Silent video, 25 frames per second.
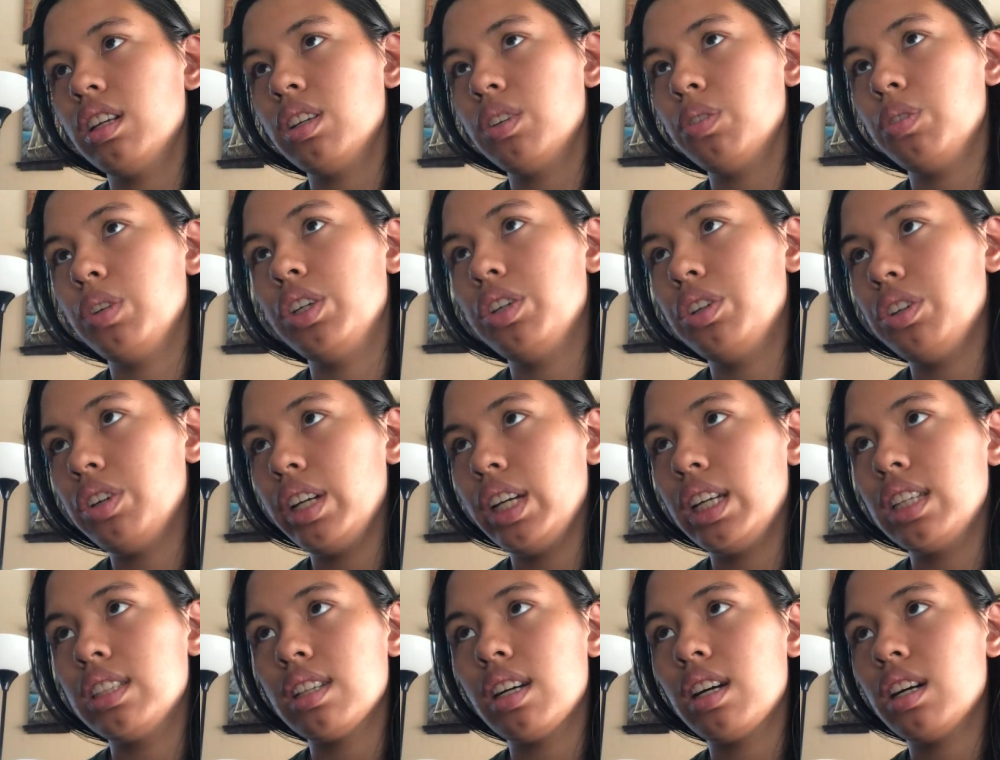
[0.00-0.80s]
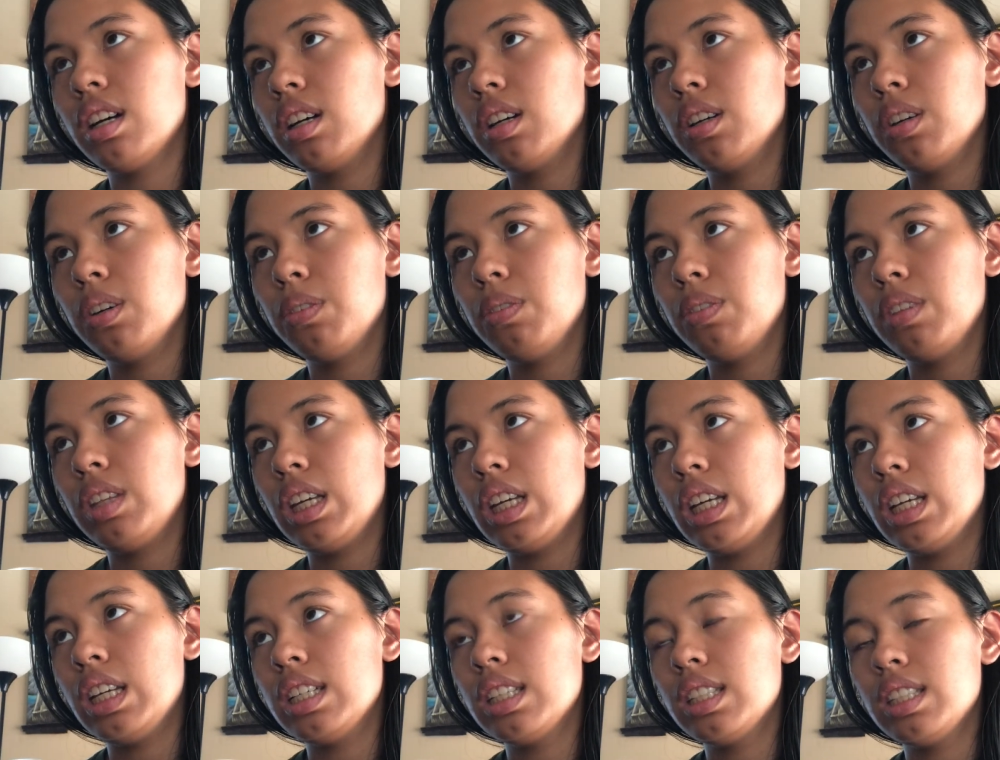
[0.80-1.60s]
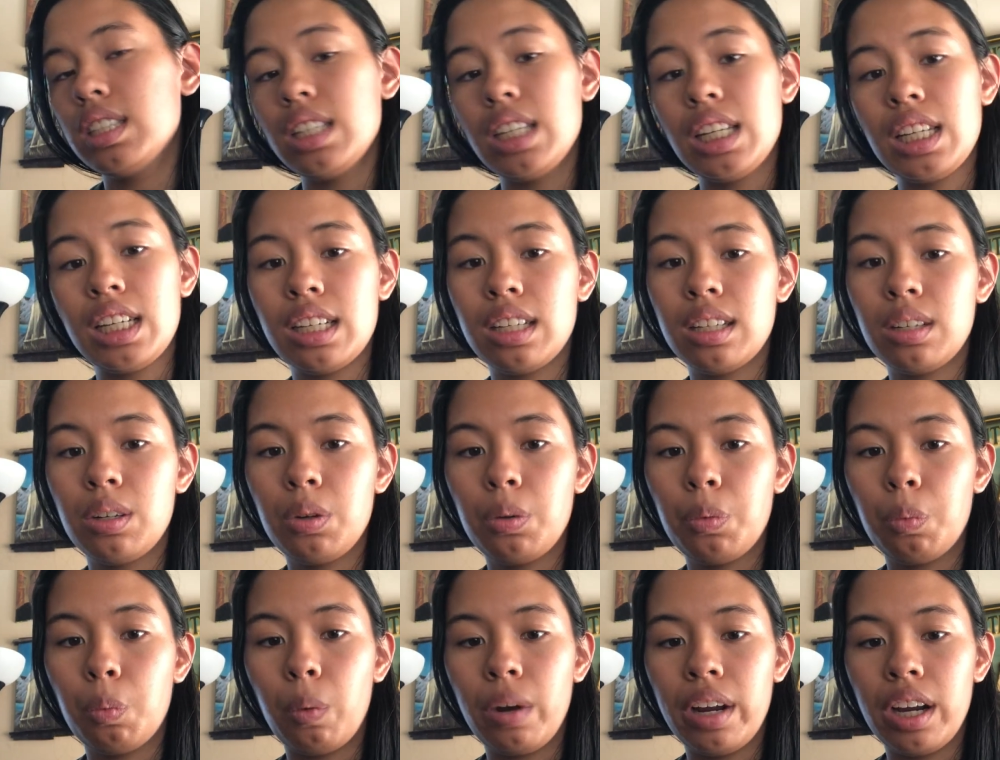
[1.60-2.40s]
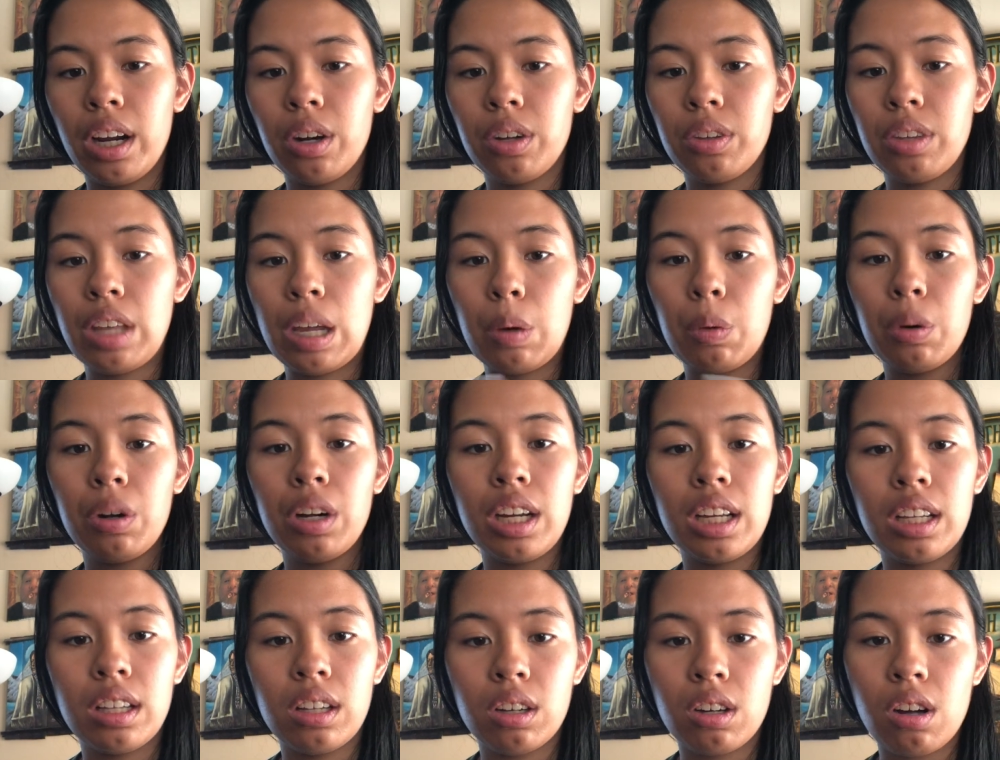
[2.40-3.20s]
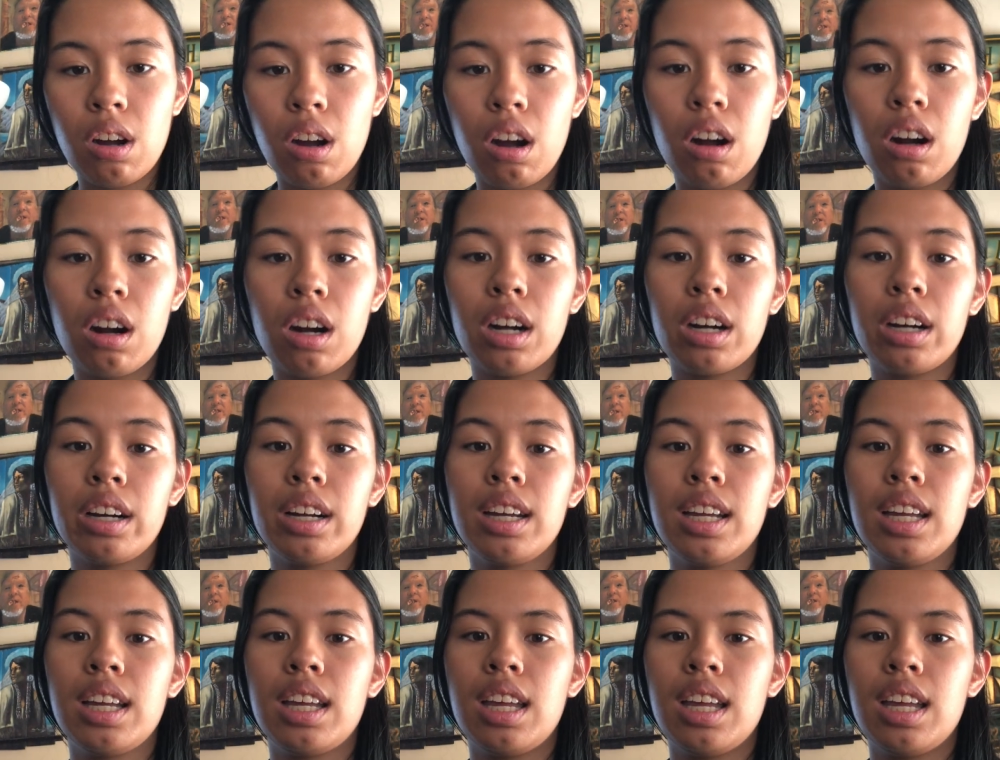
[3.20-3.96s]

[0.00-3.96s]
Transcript: recreate of the scene where they were in the car,